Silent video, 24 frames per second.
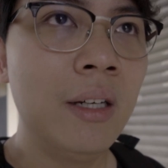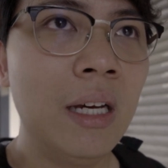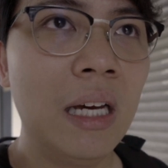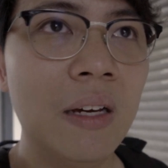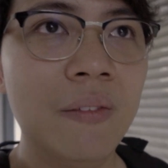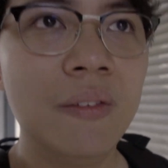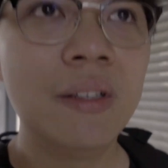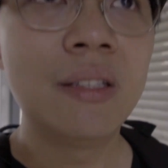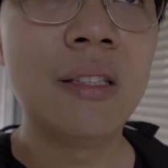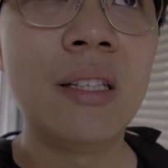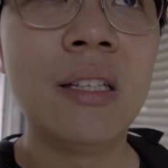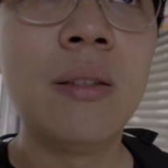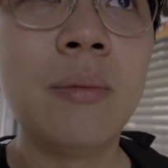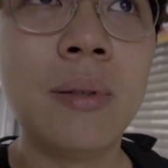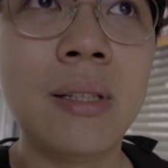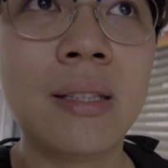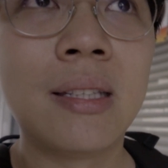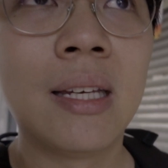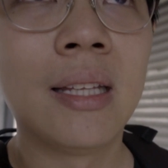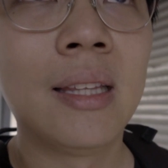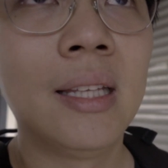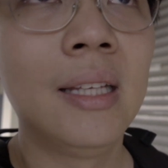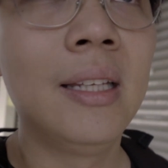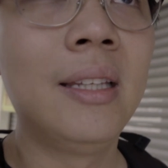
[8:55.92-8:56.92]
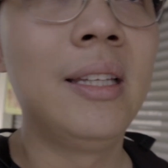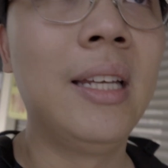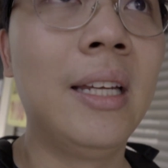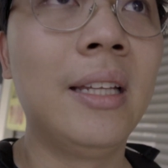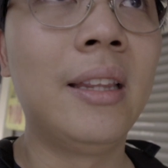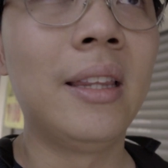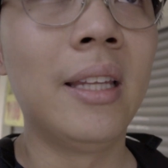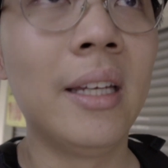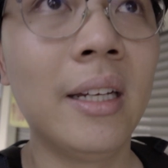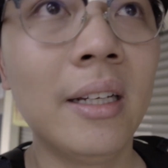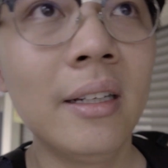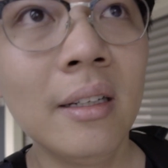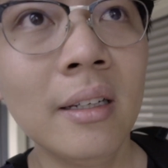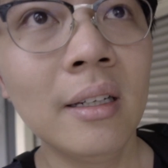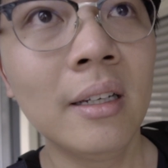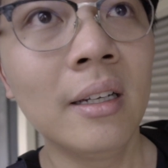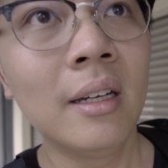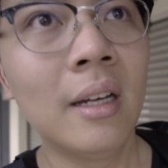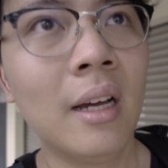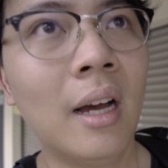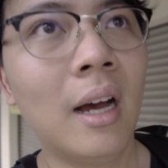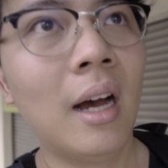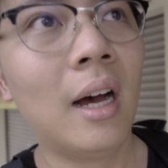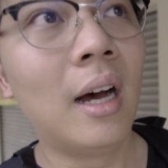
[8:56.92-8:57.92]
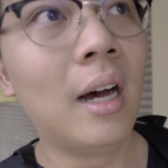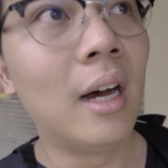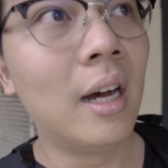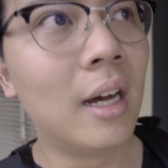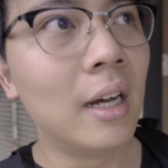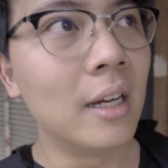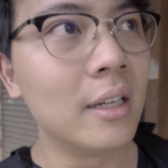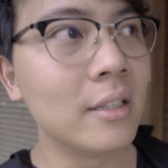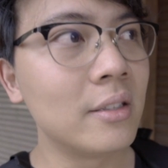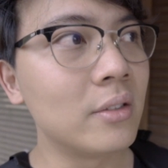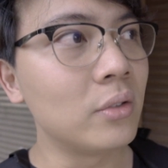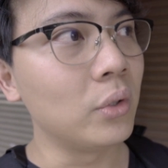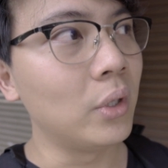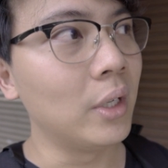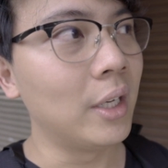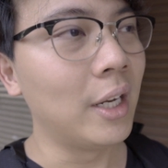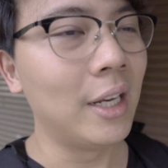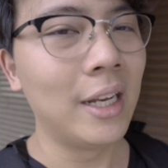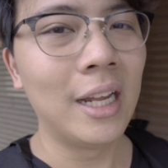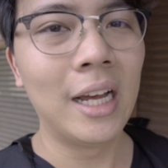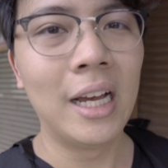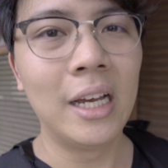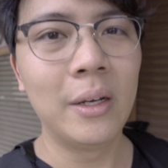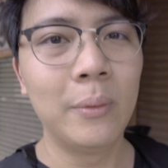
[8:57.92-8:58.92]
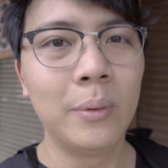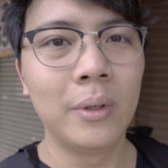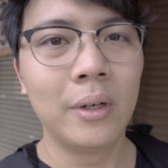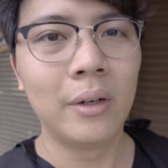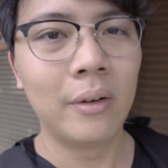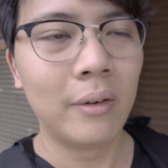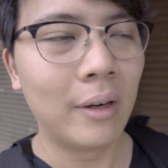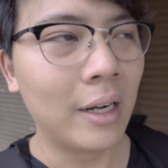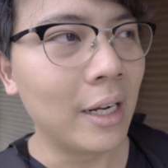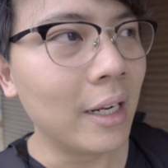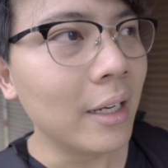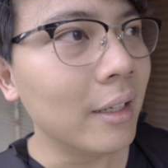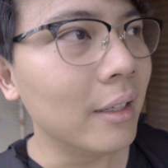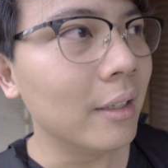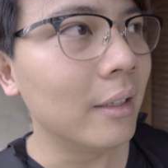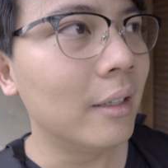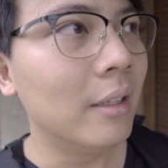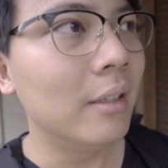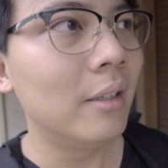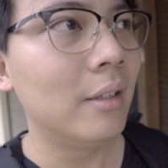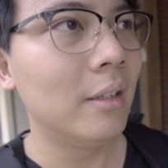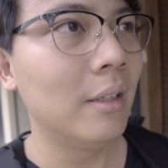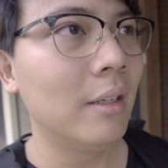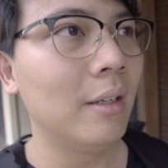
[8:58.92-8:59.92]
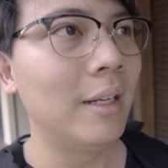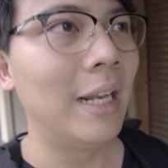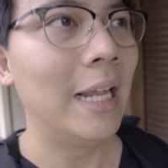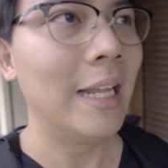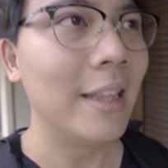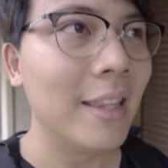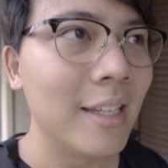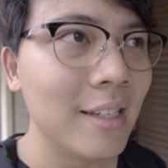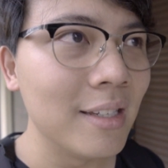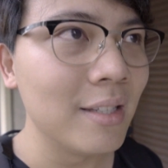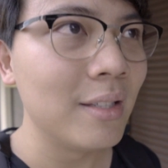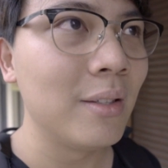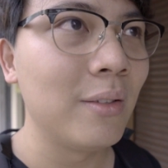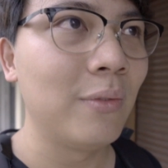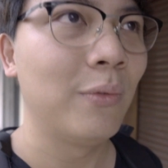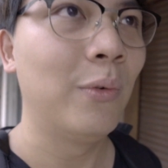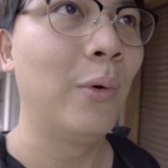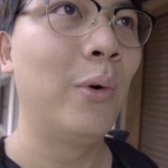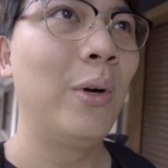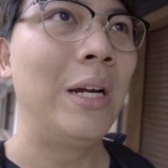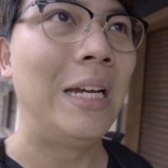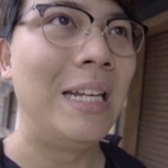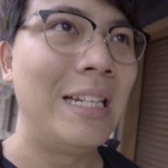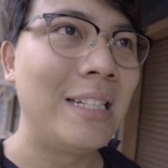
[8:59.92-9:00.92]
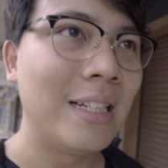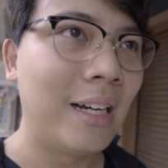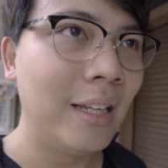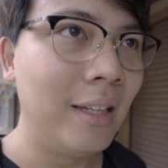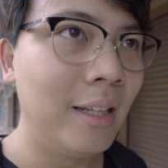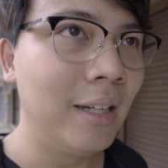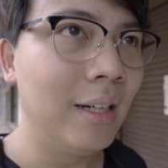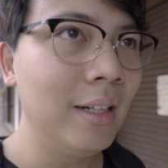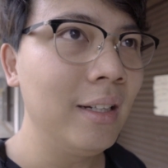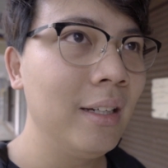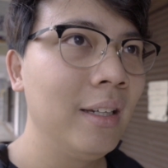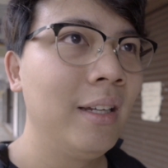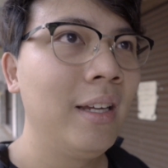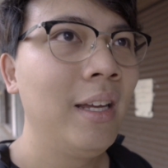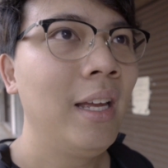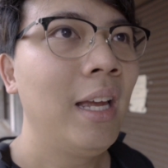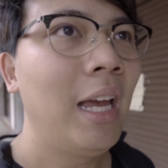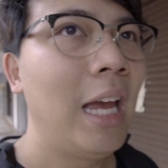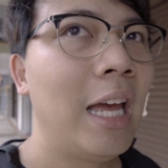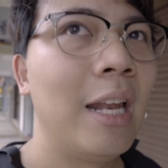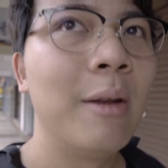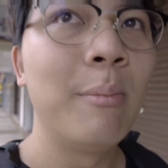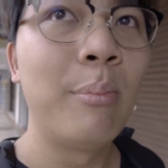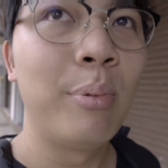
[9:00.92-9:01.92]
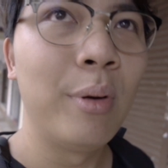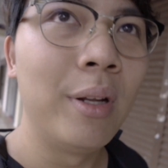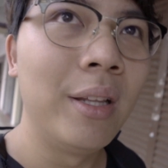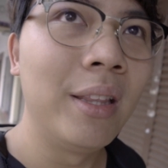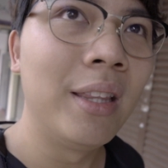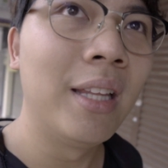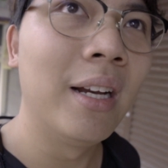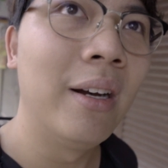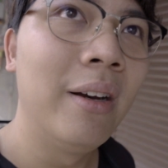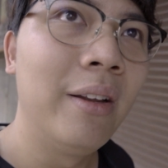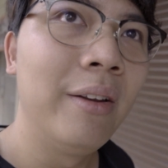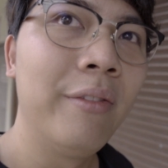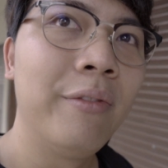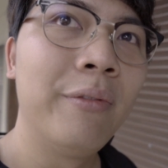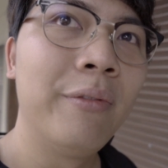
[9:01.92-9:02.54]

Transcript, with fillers: Ever since we started dating, uh, Suyen and I would write letters for each other and print out